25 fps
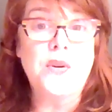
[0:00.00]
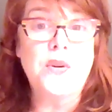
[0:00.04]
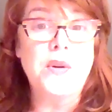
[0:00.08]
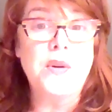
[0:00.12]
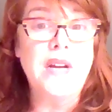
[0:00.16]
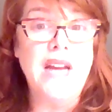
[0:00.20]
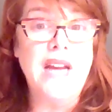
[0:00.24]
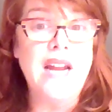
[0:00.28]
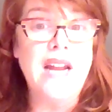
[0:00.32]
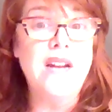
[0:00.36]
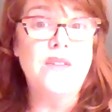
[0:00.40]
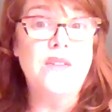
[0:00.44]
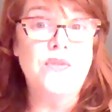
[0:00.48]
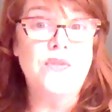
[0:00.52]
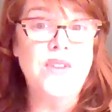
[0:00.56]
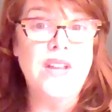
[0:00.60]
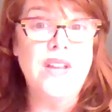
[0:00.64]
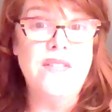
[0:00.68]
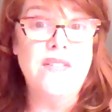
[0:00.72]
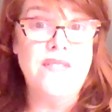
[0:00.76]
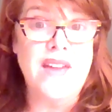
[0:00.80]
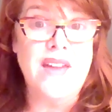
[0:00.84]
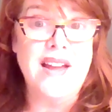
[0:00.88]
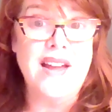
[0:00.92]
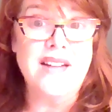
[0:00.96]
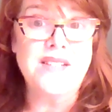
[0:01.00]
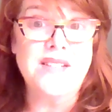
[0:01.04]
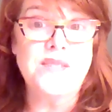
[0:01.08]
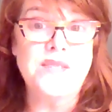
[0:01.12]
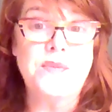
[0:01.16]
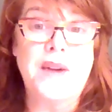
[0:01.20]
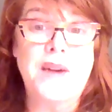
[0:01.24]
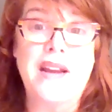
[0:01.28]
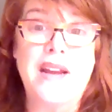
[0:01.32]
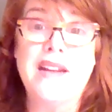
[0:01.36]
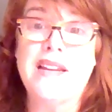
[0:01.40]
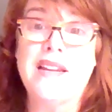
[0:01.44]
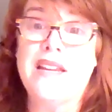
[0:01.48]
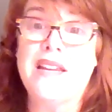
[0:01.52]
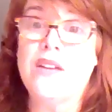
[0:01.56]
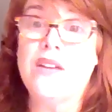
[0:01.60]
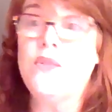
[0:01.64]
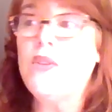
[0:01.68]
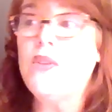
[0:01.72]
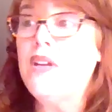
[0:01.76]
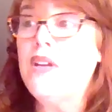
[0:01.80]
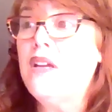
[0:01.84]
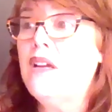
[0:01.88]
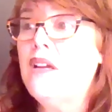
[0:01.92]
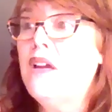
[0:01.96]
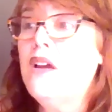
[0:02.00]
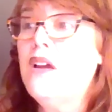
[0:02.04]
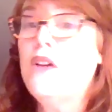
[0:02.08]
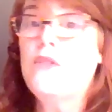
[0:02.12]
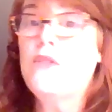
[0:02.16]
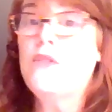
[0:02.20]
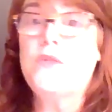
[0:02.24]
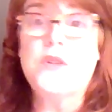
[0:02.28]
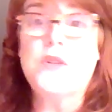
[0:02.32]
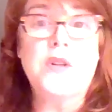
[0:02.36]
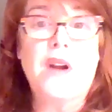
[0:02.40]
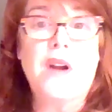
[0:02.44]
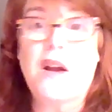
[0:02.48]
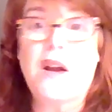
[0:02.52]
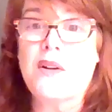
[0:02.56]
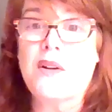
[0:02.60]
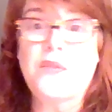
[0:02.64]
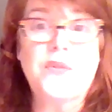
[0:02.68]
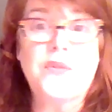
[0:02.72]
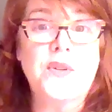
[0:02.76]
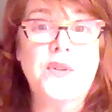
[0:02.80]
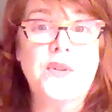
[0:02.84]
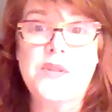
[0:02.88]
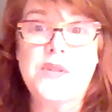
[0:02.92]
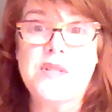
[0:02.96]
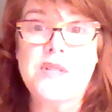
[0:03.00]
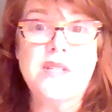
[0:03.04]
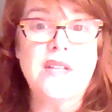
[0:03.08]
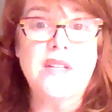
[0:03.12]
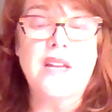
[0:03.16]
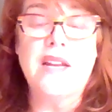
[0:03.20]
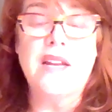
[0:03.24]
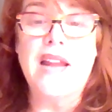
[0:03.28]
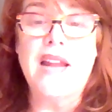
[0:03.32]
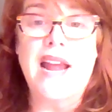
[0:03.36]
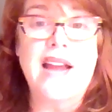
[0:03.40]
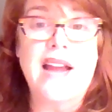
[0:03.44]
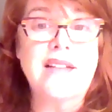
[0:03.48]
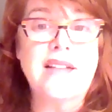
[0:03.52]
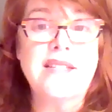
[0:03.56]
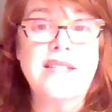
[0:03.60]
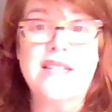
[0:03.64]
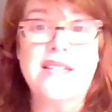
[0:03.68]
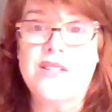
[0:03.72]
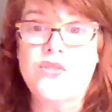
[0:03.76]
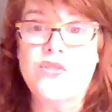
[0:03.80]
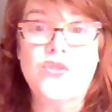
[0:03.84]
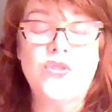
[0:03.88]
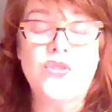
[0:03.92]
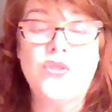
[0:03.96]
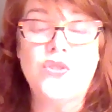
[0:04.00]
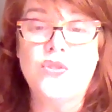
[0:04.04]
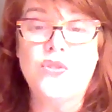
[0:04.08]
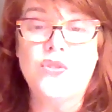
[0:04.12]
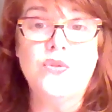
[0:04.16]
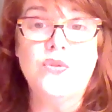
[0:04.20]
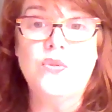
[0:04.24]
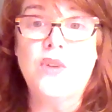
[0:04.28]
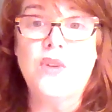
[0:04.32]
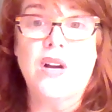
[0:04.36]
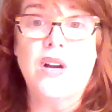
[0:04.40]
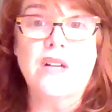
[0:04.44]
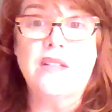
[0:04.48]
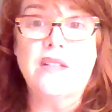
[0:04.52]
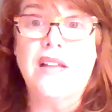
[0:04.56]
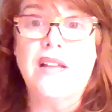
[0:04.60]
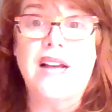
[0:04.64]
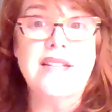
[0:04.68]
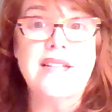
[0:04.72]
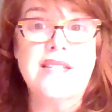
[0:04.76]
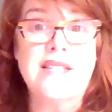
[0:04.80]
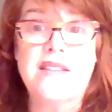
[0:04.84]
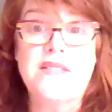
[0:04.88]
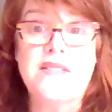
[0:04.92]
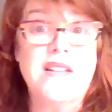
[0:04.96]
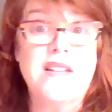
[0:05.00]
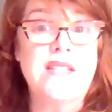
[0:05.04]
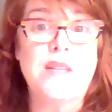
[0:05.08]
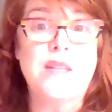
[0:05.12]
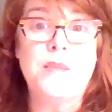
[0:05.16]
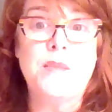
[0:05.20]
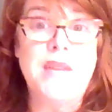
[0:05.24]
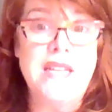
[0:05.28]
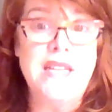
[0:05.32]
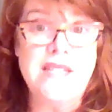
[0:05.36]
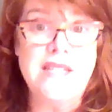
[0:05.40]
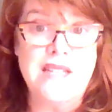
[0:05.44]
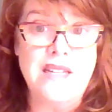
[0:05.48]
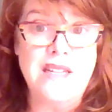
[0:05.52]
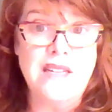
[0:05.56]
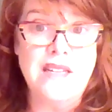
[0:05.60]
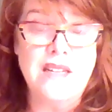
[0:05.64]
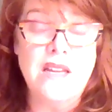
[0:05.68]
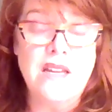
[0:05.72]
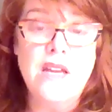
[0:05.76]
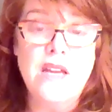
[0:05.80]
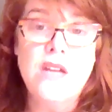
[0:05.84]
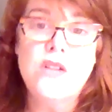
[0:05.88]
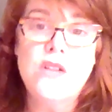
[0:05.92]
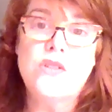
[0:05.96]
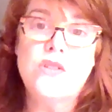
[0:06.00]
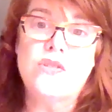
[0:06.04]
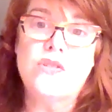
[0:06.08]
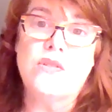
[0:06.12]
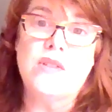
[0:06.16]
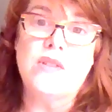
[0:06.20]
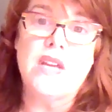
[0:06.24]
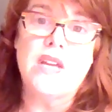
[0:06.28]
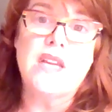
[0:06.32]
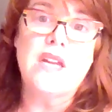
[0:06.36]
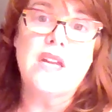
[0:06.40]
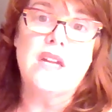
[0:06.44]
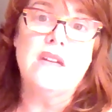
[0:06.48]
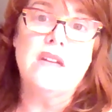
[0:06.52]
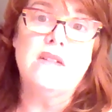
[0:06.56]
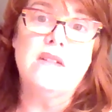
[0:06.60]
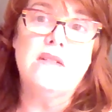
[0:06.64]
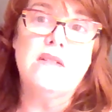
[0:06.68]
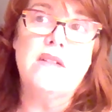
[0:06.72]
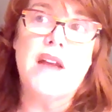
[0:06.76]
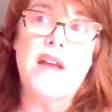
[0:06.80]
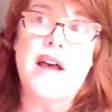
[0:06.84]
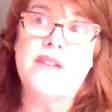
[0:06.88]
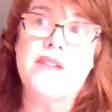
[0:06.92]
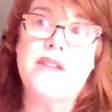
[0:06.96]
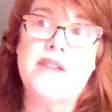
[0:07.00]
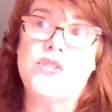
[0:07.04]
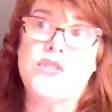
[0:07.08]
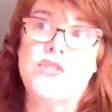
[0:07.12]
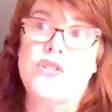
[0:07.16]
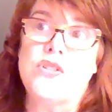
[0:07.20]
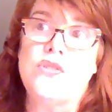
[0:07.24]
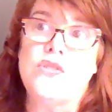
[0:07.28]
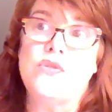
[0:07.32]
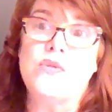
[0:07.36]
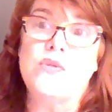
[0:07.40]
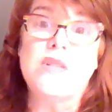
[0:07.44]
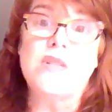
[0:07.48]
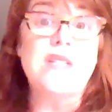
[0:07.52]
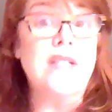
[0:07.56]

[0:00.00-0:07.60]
creative in that, right? Giving photographers an access to a closet that's amazing. So they can not just do a